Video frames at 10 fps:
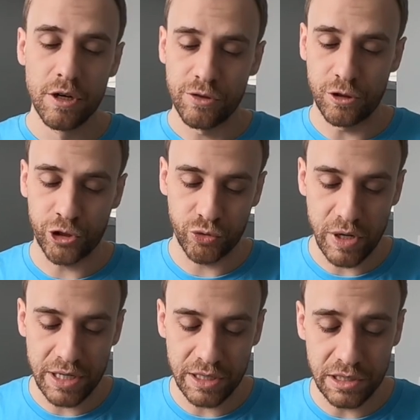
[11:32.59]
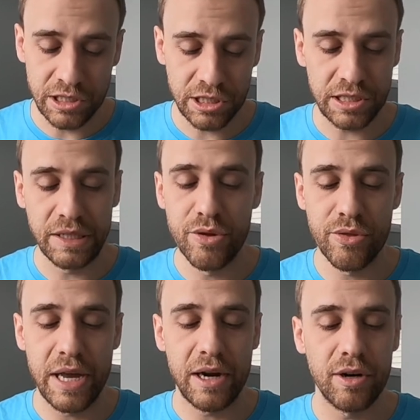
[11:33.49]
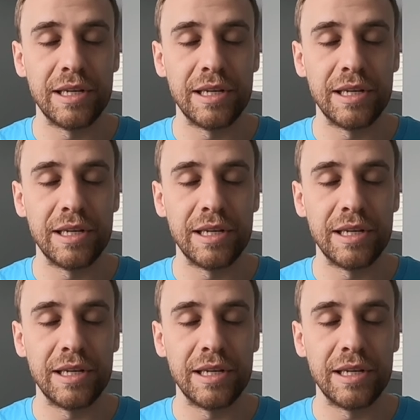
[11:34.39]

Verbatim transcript: The tread is still there.